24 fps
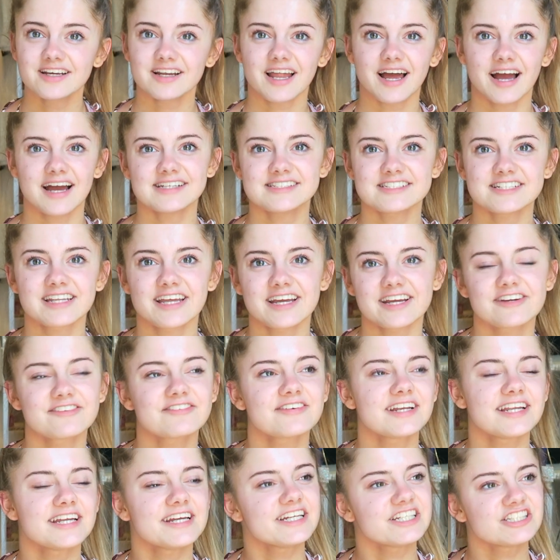I did like a
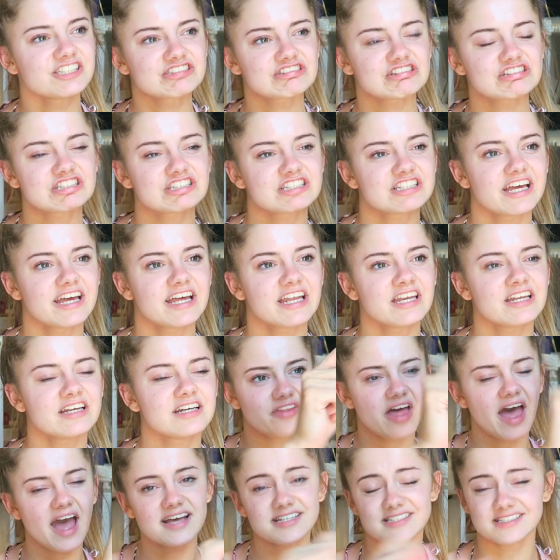really
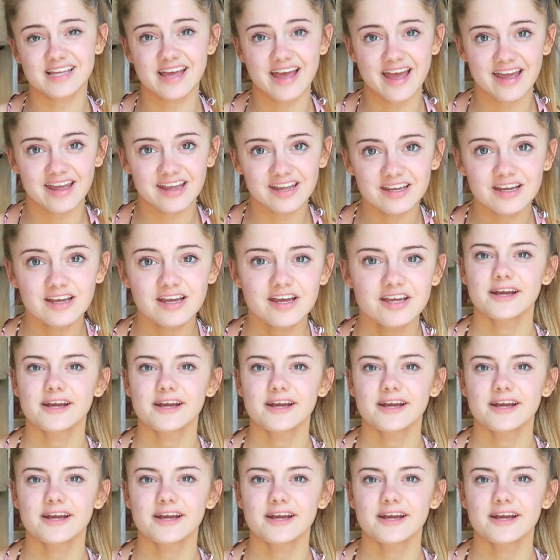interesting essay.